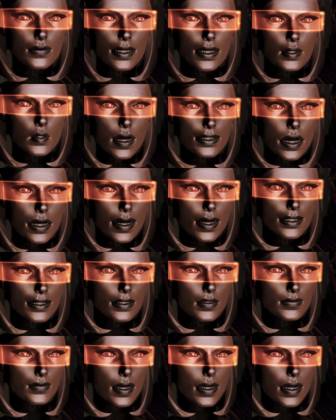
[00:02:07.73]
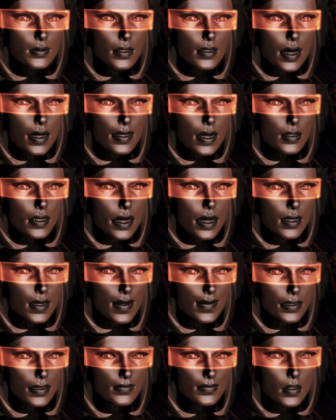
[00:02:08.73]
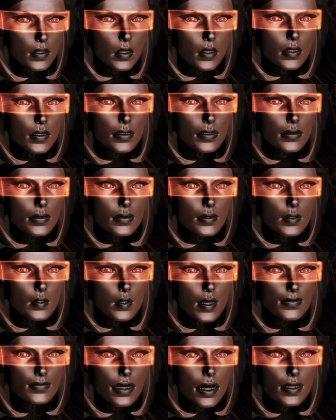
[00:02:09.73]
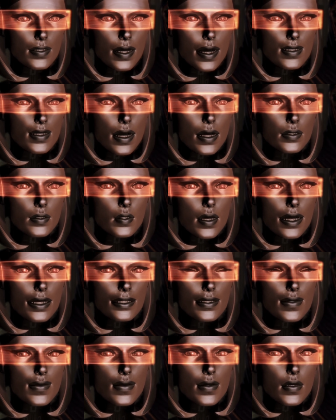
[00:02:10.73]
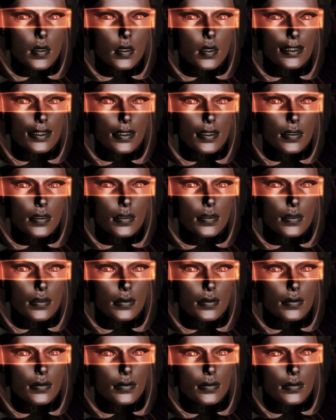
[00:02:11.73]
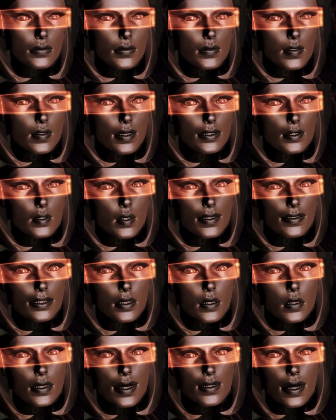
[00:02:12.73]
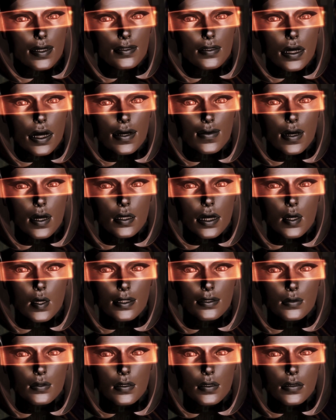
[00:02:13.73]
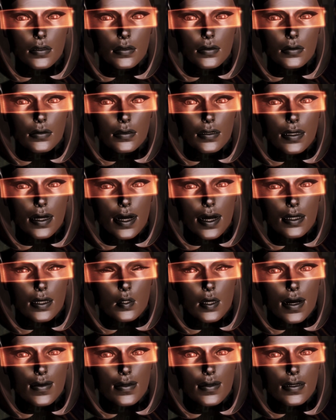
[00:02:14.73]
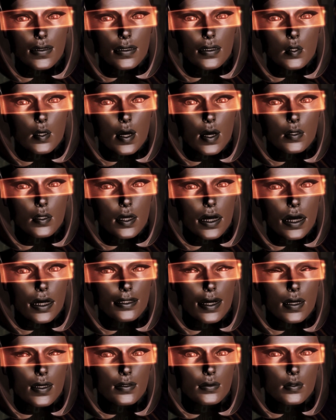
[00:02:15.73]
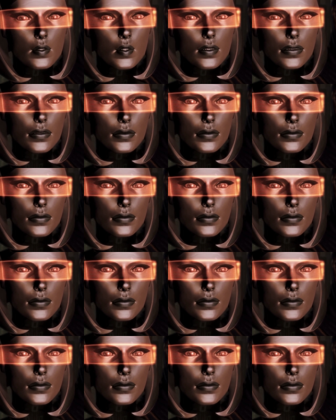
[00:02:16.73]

but what I interpreted as a lack of humor was masking a great effort. Thane was turning his life around in a way few organics do.